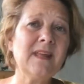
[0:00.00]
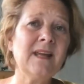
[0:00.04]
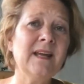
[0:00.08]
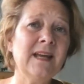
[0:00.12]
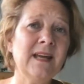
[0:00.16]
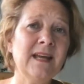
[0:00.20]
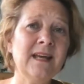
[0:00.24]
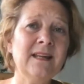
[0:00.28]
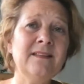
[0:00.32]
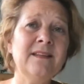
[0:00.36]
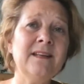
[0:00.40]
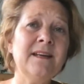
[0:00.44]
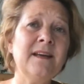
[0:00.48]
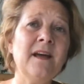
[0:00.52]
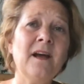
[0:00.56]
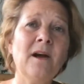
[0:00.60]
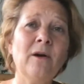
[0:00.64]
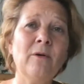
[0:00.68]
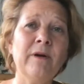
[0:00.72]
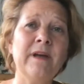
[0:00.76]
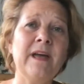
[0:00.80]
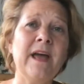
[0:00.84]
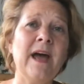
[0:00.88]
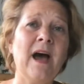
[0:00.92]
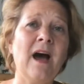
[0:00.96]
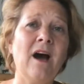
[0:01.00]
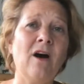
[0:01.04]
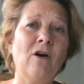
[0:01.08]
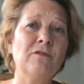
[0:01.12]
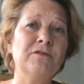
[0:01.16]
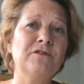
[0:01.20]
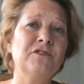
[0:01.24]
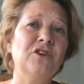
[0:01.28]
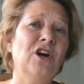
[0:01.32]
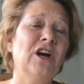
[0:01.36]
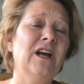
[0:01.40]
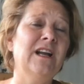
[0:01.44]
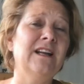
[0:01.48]
in the area of
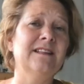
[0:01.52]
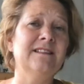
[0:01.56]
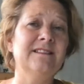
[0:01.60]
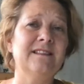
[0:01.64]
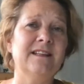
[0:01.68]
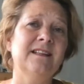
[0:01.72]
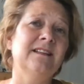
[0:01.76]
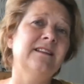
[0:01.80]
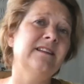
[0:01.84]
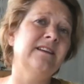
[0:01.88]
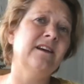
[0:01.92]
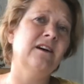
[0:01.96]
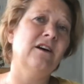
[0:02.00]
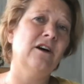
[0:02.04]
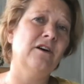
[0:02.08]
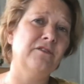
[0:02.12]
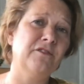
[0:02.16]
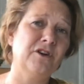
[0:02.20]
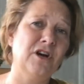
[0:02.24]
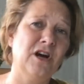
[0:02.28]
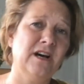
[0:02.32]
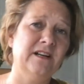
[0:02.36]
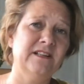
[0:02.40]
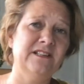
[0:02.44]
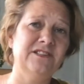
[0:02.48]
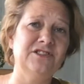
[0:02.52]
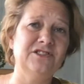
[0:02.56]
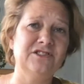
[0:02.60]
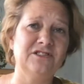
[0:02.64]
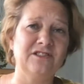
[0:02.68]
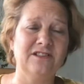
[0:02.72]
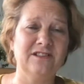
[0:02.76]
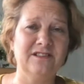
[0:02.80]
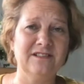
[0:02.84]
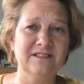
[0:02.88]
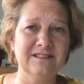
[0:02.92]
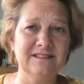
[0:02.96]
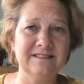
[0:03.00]
Thailand, India,
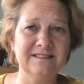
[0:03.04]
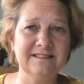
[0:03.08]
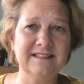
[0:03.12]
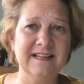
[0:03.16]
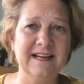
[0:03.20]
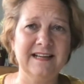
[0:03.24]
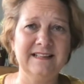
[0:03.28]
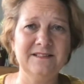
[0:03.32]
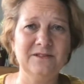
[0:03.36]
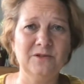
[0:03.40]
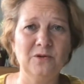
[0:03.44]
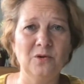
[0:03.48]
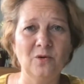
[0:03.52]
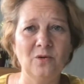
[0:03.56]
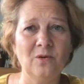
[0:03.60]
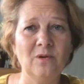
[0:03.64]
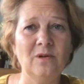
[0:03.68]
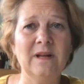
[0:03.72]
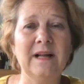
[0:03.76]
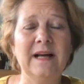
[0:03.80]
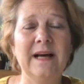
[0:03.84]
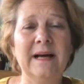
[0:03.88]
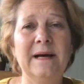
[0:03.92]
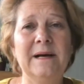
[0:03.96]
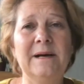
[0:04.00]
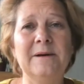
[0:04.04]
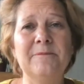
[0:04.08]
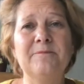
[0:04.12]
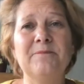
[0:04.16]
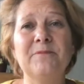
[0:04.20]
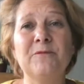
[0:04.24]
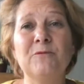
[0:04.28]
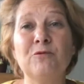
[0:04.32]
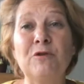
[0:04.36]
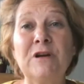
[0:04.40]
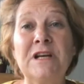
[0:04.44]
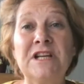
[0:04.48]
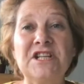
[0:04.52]
Afghanistan, that whole
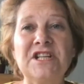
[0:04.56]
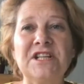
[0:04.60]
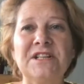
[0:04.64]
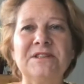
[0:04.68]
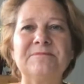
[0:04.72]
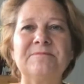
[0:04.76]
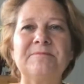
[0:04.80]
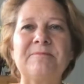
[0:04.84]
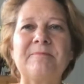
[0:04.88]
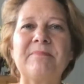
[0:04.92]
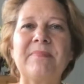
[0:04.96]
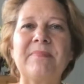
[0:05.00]
region.